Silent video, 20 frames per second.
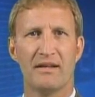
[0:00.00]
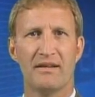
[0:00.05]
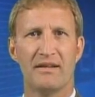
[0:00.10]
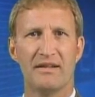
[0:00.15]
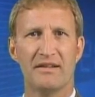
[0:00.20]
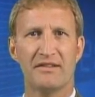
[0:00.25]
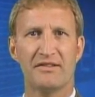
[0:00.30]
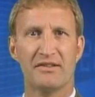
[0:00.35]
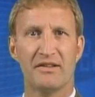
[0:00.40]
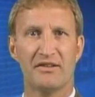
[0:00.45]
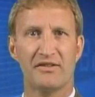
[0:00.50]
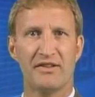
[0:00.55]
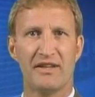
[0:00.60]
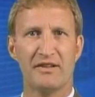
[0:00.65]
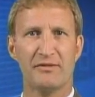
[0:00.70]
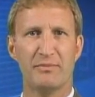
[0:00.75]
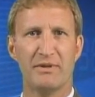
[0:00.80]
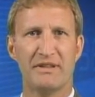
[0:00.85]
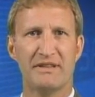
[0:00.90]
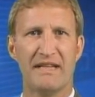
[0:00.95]
this
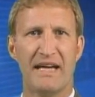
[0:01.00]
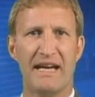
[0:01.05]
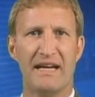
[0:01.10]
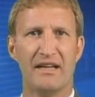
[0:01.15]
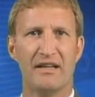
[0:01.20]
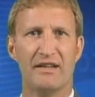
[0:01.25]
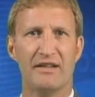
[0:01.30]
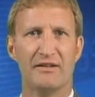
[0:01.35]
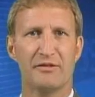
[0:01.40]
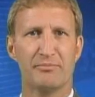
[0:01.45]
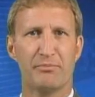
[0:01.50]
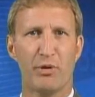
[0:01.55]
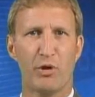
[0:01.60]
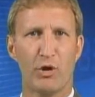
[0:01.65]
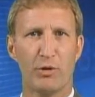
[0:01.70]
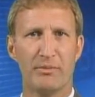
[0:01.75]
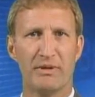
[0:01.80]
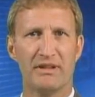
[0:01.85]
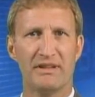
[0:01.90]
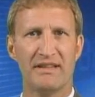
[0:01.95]
assessment data is
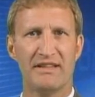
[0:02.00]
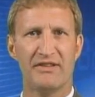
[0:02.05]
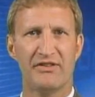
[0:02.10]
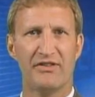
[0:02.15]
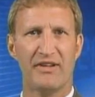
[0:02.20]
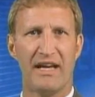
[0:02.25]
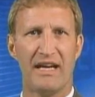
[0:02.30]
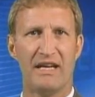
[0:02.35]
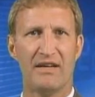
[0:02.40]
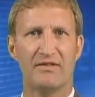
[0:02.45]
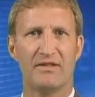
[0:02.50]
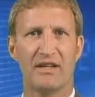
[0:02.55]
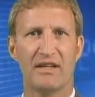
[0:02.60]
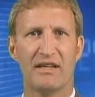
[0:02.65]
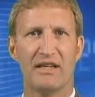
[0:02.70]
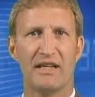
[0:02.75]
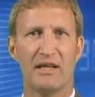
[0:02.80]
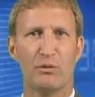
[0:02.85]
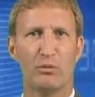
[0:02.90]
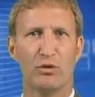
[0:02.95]
permanently saved
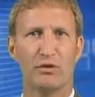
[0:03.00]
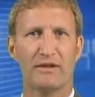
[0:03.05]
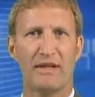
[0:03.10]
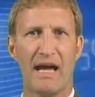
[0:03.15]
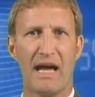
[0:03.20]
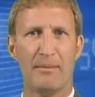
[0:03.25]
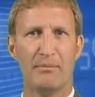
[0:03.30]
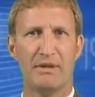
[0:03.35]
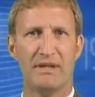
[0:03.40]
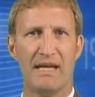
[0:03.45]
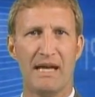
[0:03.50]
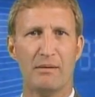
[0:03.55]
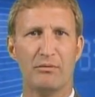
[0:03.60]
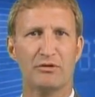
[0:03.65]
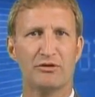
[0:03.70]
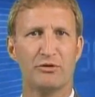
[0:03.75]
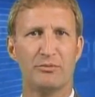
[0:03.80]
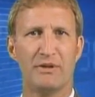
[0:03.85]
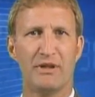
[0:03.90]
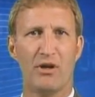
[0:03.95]
and will not be
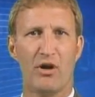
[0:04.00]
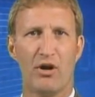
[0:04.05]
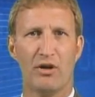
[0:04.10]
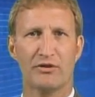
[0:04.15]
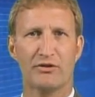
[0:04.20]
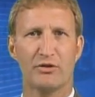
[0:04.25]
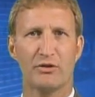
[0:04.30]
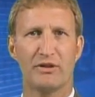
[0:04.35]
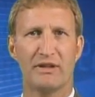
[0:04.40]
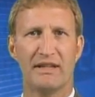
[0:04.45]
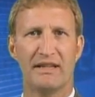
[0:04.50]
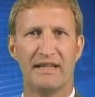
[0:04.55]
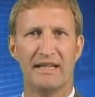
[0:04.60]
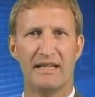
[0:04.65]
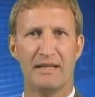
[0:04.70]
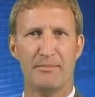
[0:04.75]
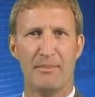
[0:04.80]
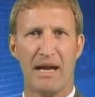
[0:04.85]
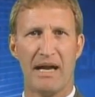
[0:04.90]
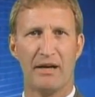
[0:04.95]
able to be altered in
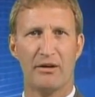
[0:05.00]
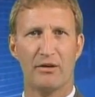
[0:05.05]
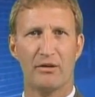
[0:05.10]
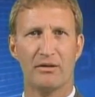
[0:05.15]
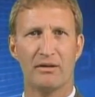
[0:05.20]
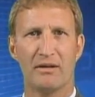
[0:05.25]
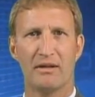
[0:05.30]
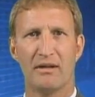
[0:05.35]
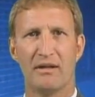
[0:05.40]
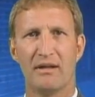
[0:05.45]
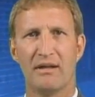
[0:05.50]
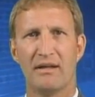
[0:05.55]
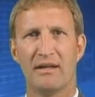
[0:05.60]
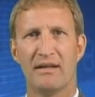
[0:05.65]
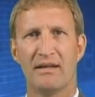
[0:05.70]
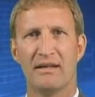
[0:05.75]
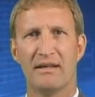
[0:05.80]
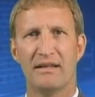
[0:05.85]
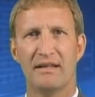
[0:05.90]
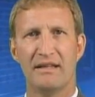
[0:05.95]
any manner.
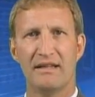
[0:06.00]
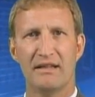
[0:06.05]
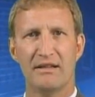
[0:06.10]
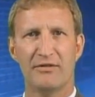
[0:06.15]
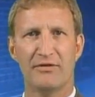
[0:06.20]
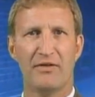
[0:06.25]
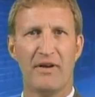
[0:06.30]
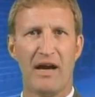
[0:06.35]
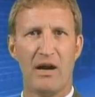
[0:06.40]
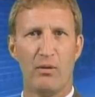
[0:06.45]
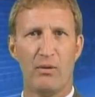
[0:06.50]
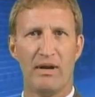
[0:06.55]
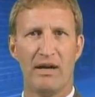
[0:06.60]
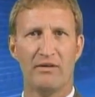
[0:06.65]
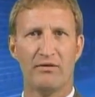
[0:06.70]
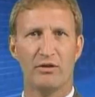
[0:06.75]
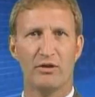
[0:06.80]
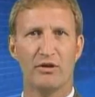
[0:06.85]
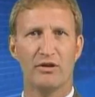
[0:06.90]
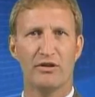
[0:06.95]
If,
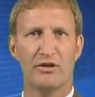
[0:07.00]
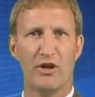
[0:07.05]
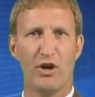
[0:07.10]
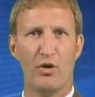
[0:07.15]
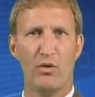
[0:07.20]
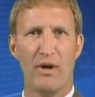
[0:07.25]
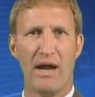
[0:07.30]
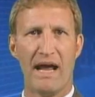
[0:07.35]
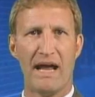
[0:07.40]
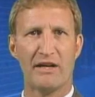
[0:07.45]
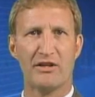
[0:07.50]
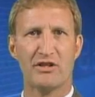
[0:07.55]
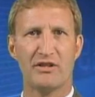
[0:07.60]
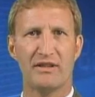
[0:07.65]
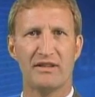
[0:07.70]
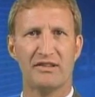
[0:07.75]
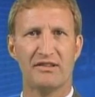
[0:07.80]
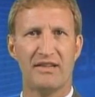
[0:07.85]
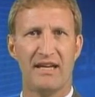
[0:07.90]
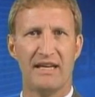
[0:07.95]
however, no
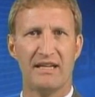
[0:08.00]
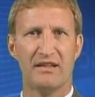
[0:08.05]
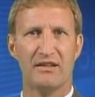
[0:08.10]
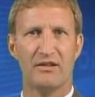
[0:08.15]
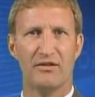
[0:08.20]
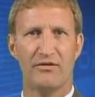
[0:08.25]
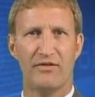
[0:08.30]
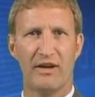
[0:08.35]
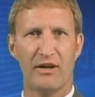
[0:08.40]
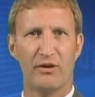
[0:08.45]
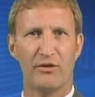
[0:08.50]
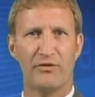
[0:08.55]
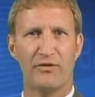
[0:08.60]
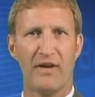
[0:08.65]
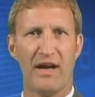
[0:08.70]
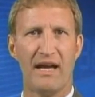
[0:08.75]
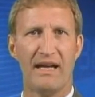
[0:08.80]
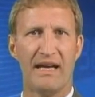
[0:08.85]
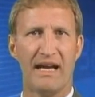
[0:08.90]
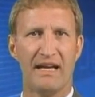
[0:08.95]
action is taken to
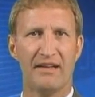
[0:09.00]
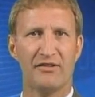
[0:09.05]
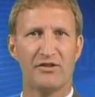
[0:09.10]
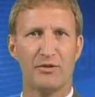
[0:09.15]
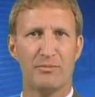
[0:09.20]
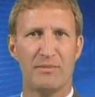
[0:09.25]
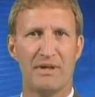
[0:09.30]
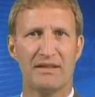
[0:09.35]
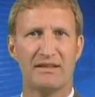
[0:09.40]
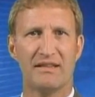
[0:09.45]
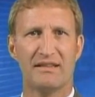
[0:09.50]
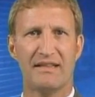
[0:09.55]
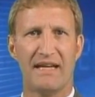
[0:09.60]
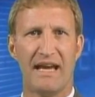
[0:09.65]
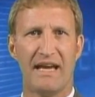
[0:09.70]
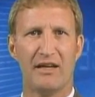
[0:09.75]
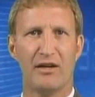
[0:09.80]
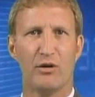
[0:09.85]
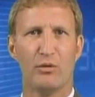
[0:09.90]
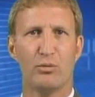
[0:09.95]
verify and submit the
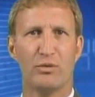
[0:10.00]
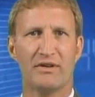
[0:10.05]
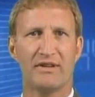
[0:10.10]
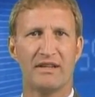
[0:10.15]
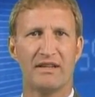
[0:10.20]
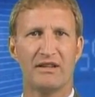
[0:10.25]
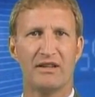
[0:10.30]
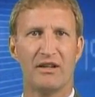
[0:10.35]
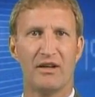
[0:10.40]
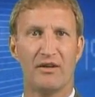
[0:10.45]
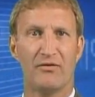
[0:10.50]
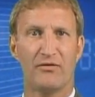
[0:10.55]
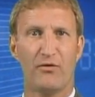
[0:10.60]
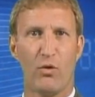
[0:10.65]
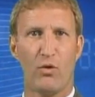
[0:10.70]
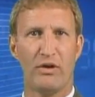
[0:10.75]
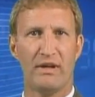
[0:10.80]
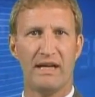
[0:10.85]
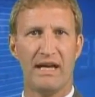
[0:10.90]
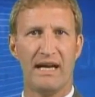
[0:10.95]
data within the
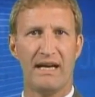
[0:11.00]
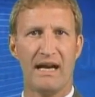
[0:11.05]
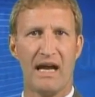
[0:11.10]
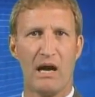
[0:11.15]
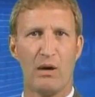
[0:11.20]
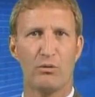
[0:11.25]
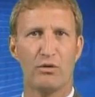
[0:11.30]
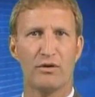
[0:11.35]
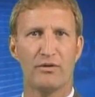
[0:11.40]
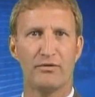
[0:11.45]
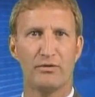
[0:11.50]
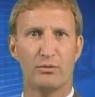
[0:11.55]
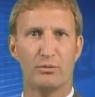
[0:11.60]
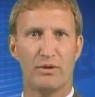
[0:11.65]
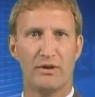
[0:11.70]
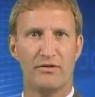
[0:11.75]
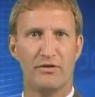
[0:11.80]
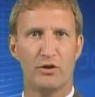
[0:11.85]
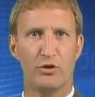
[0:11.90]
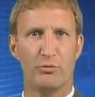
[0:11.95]
48-hour
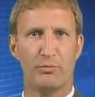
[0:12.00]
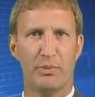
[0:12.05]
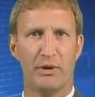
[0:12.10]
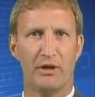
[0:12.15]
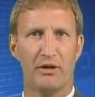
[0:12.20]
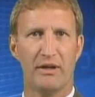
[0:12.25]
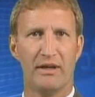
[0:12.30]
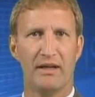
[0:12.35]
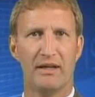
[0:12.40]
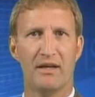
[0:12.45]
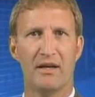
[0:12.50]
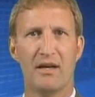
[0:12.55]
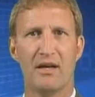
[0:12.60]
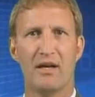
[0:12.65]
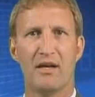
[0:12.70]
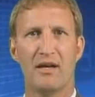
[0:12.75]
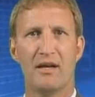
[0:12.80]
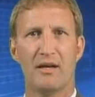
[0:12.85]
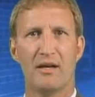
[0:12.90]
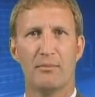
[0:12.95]
review period
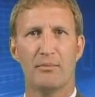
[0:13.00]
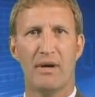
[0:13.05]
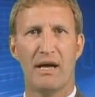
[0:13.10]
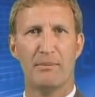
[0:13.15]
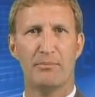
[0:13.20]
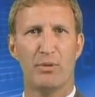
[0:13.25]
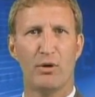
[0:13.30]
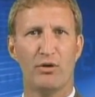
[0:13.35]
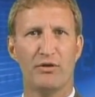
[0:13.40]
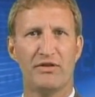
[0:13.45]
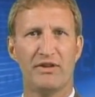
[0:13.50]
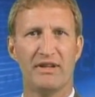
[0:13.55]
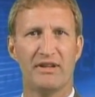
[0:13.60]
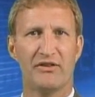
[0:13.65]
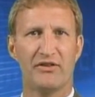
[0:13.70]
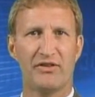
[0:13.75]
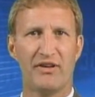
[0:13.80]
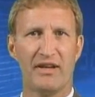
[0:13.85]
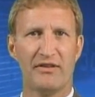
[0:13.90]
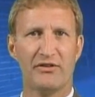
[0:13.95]
by both the
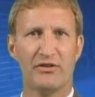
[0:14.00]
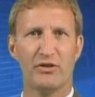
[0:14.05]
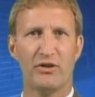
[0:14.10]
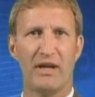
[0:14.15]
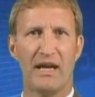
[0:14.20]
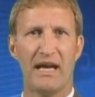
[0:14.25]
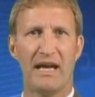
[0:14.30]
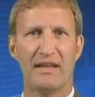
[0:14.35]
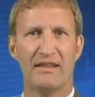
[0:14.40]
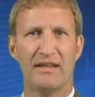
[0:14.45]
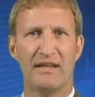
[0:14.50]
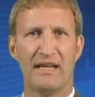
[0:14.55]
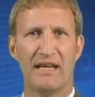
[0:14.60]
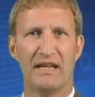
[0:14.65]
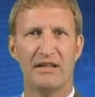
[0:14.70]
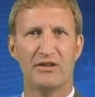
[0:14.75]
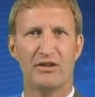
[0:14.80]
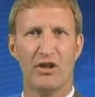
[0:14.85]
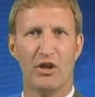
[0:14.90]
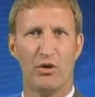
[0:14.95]
assessor and the
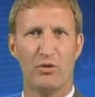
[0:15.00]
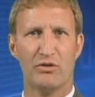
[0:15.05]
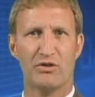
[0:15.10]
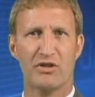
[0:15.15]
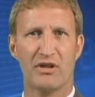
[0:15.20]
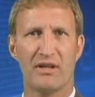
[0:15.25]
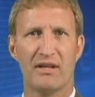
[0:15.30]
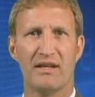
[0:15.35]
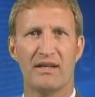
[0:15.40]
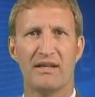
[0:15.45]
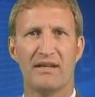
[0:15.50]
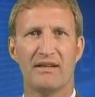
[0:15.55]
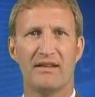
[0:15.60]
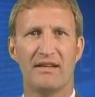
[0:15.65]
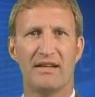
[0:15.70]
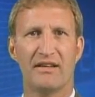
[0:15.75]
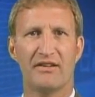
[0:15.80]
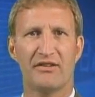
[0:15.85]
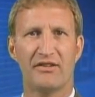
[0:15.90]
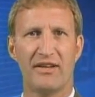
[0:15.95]
head coach,
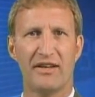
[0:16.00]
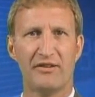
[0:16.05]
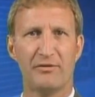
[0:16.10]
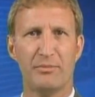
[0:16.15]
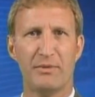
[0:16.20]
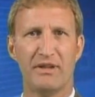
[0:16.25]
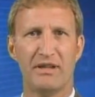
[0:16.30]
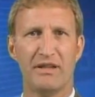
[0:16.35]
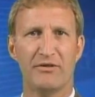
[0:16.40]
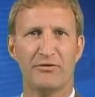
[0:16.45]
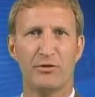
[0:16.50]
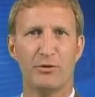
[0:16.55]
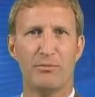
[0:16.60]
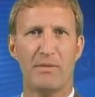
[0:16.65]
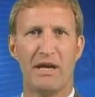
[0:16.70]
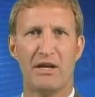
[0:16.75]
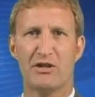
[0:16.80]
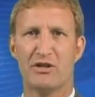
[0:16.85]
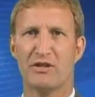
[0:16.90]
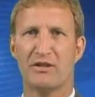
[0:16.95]
the assessment
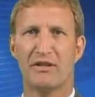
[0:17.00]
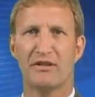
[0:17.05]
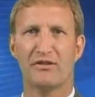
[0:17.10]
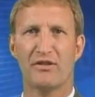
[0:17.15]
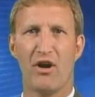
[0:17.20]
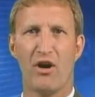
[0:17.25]
information is